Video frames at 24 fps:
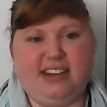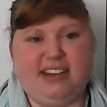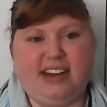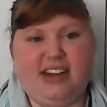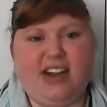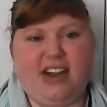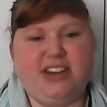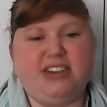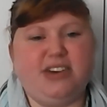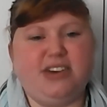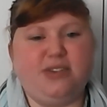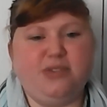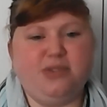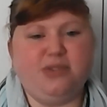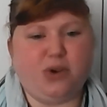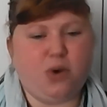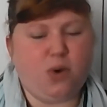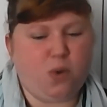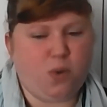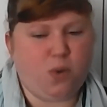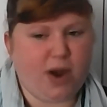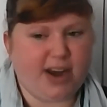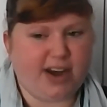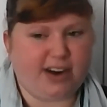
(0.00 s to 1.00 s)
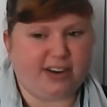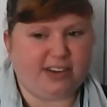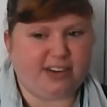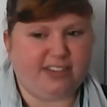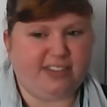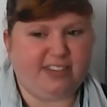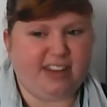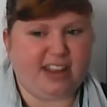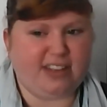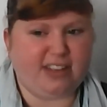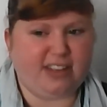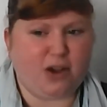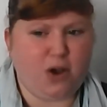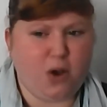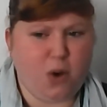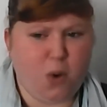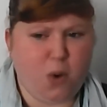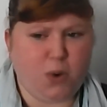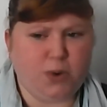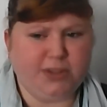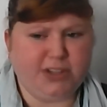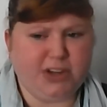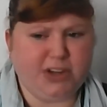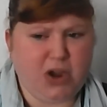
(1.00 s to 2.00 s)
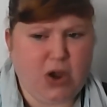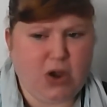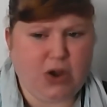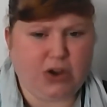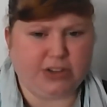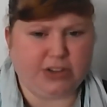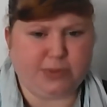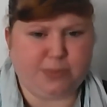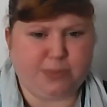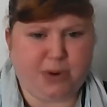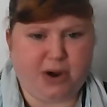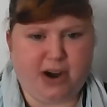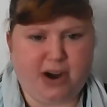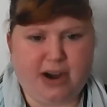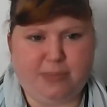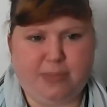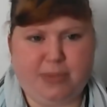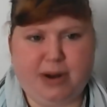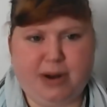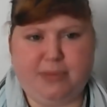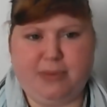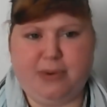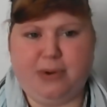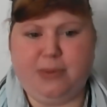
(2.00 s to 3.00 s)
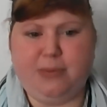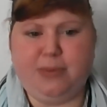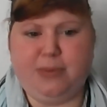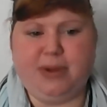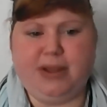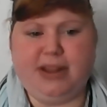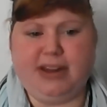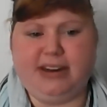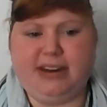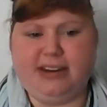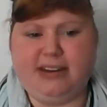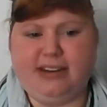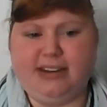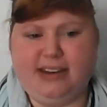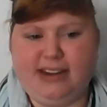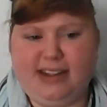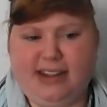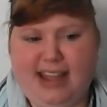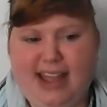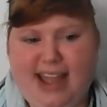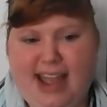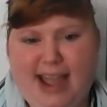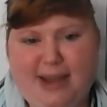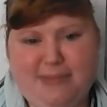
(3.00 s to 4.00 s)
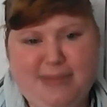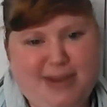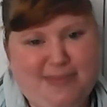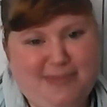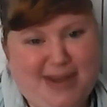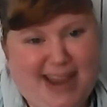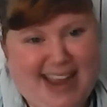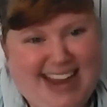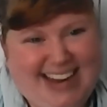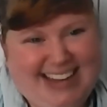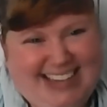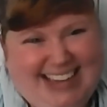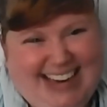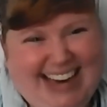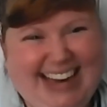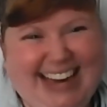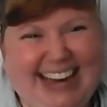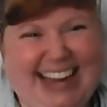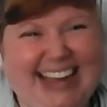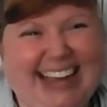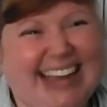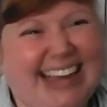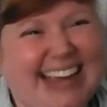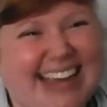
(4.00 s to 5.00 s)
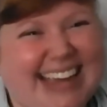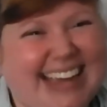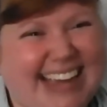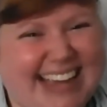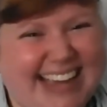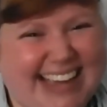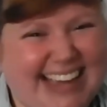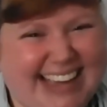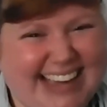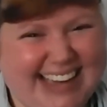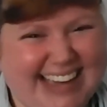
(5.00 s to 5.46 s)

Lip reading: Now, I don't quite understand the cold called part, but I'm hoping Abby might.